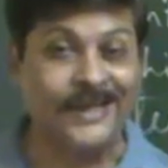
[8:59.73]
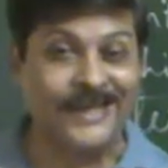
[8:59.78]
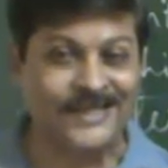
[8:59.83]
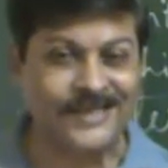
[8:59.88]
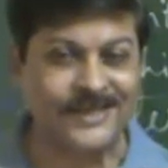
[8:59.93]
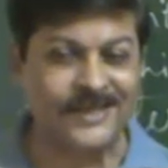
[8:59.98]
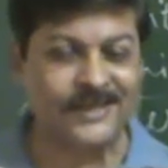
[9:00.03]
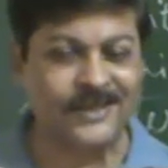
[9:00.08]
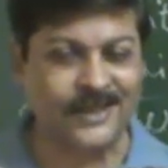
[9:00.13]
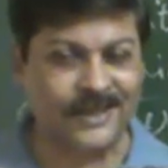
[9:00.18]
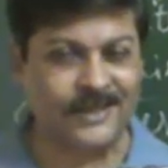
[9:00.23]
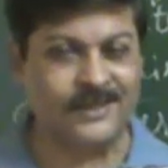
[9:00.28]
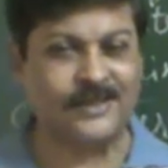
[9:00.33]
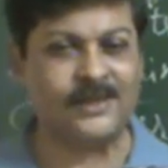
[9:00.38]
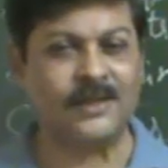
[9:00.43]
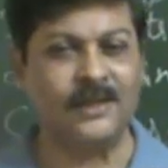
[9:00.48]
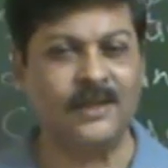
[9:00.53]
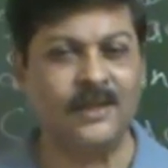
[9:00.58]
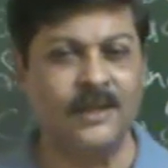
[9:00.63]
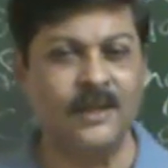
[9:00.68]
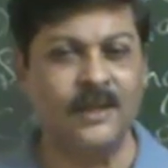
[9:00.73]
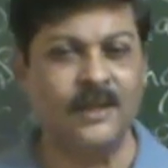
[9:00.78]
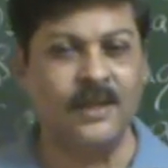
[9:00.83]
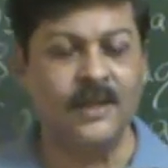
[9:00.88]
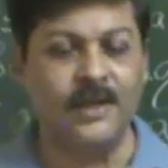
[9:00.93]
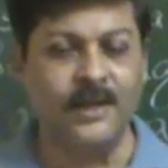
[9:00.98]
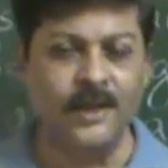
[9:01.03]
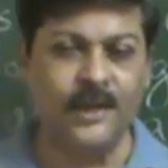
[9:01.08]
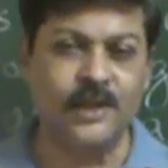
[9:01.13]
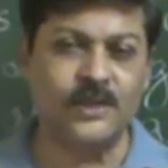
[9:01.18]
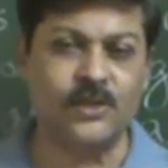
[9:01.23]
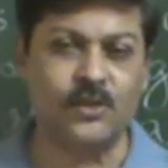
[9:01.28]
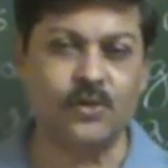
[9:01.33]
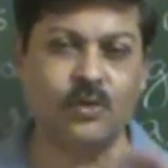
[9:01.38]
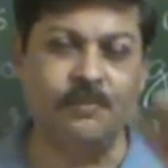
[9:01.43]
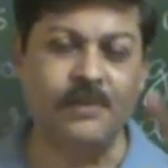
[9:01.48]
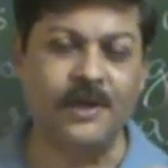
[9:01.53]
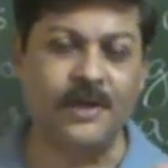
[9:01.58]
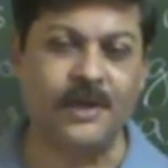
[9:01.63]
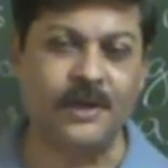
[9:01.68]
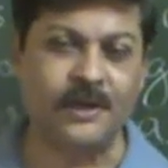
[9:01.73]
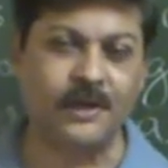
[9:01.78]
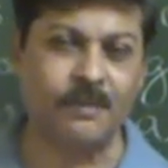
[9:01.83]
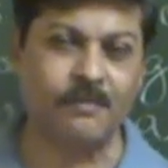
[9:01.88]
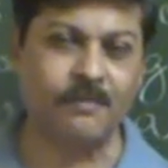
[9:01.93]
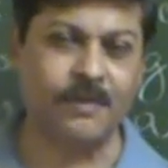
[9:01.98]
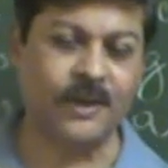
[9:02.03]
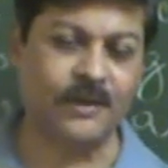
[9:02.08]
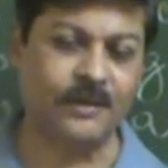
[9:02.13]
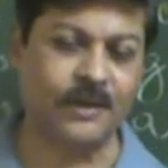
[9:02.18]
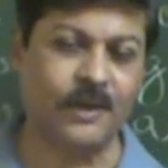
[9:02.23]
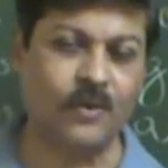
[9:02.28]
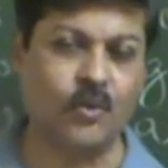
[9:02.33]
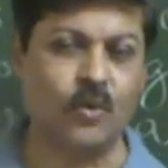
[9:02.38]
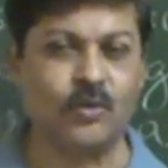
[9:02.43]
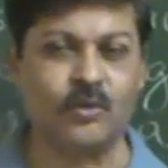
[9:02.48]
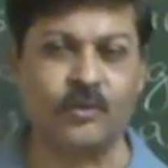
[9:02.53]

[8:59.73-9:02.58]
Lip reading: necessaries is to be determined by the court